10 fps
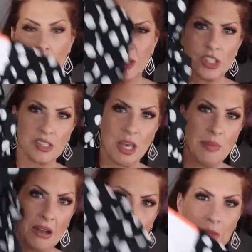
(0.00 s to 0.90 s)
Just came
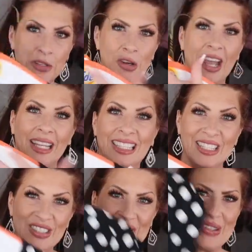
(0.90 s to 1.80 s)
back from the dry
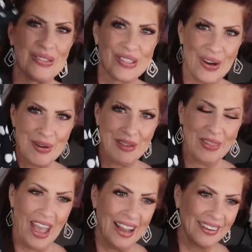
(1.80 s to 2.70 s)
cleaner, so sorry about
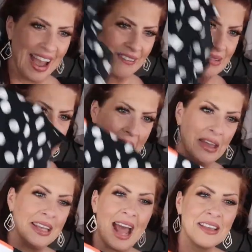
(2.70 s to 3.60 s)
the hanger. It
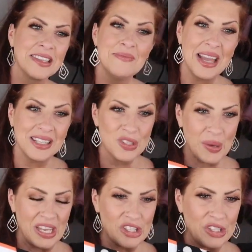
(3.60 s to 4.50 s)
hasn't made its
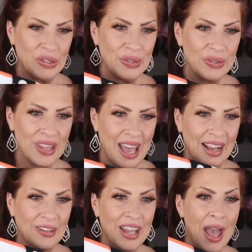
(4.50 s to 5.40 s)
way to the
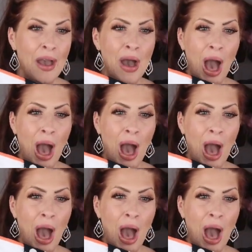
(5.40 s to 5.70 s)
hanger yet.